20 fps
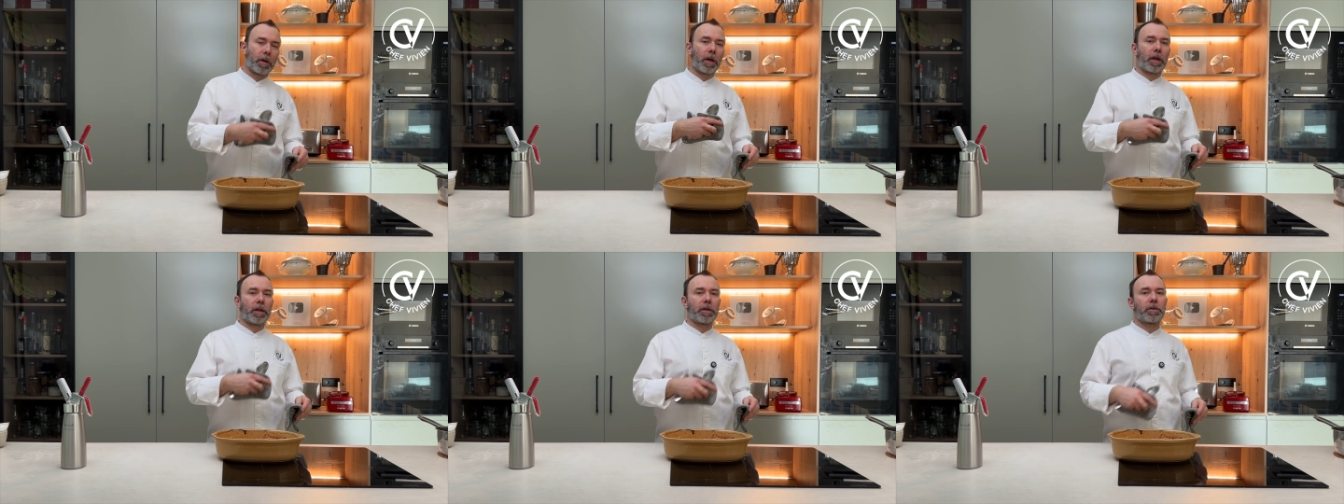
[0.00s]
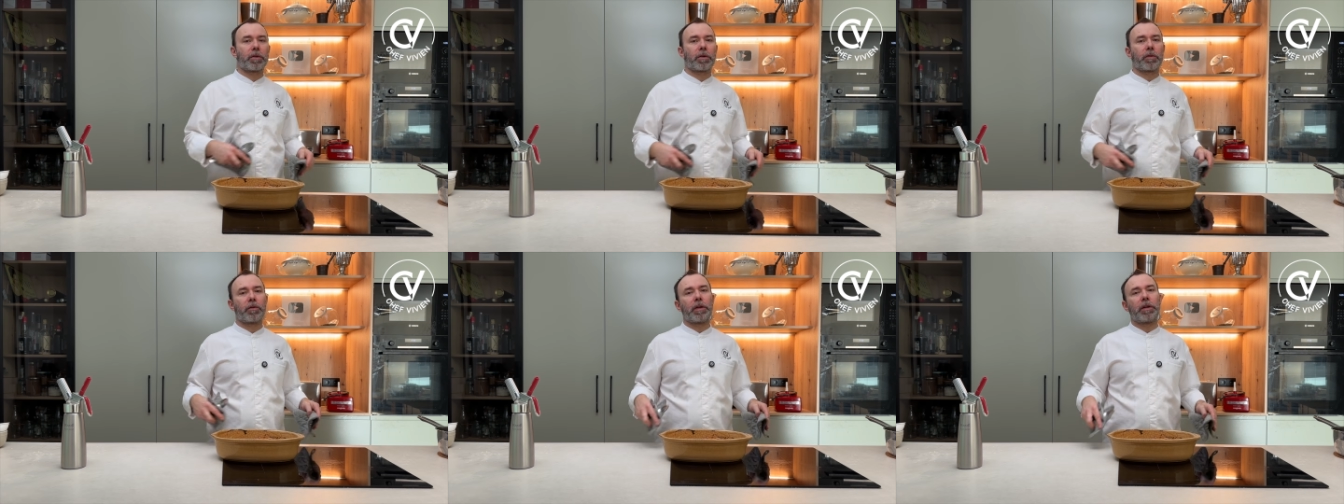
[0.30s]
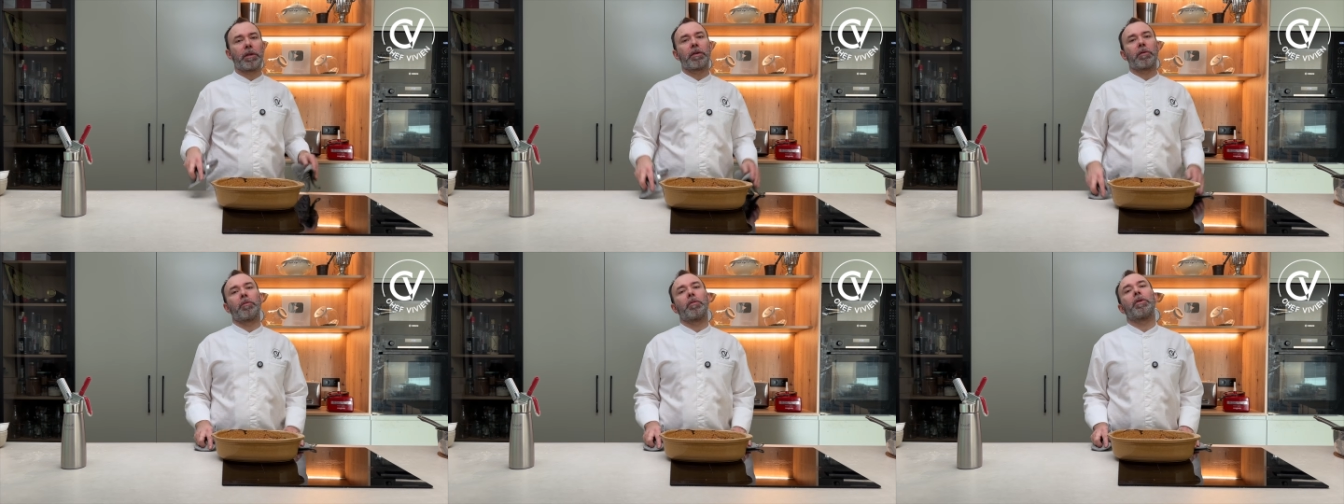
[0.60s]
and serve
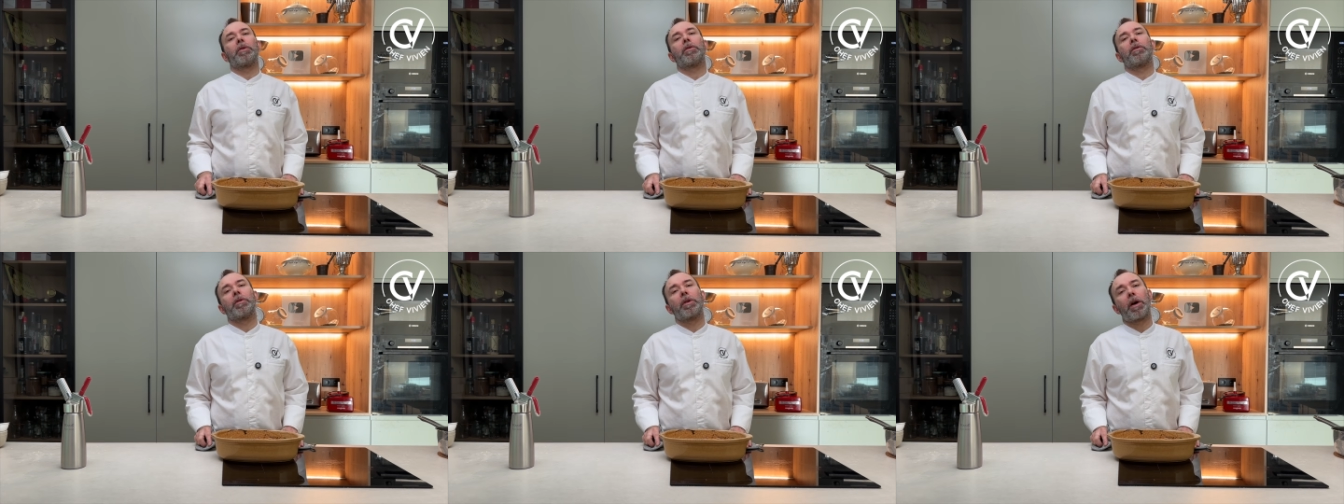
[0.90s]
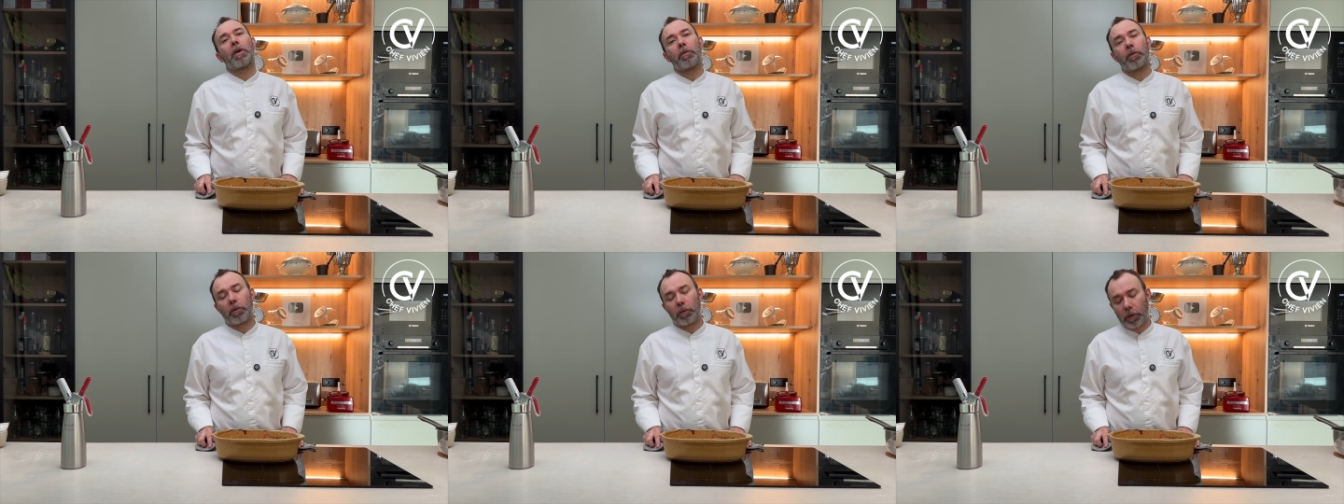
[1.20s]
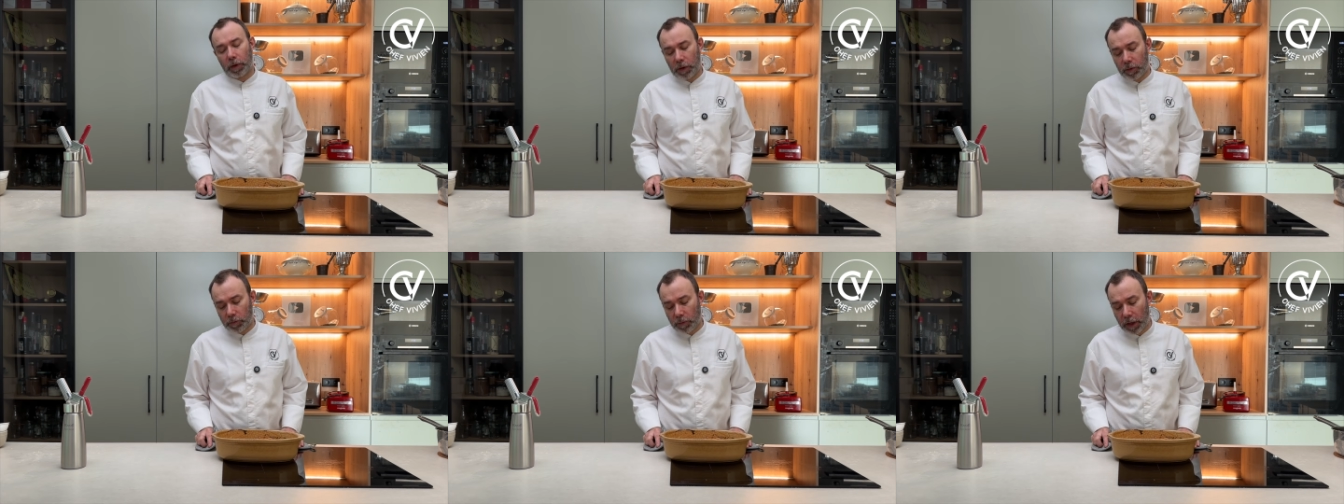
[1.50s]
it, but now we
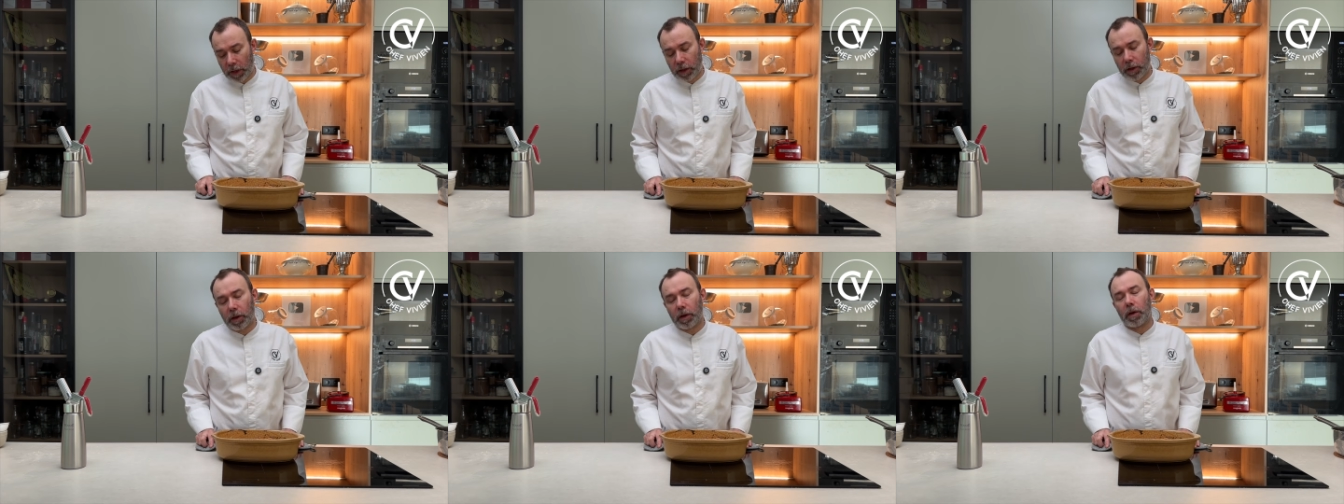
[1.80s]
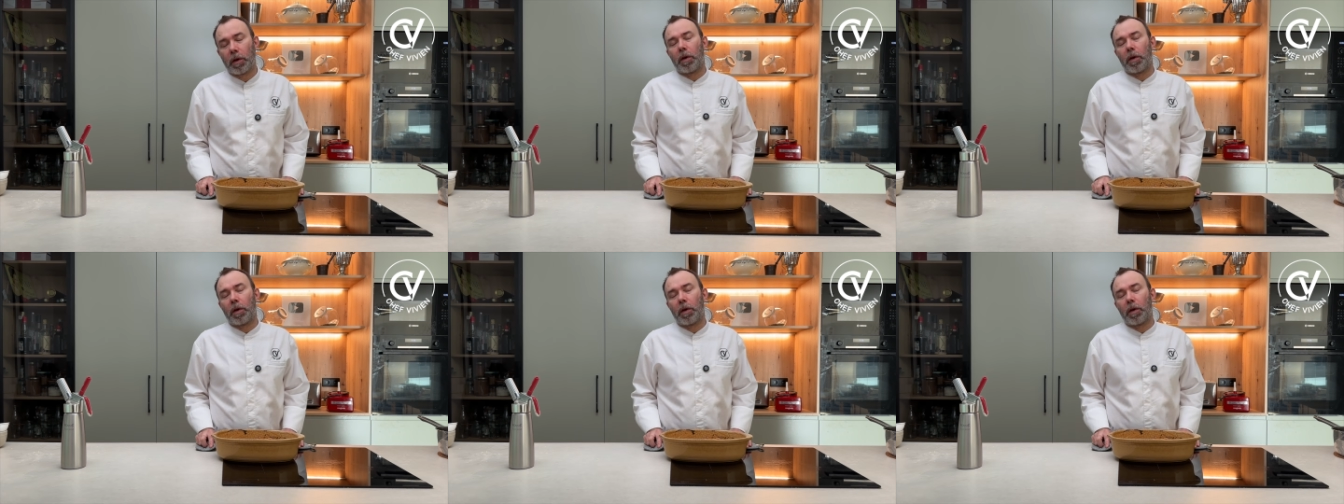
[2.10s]
will make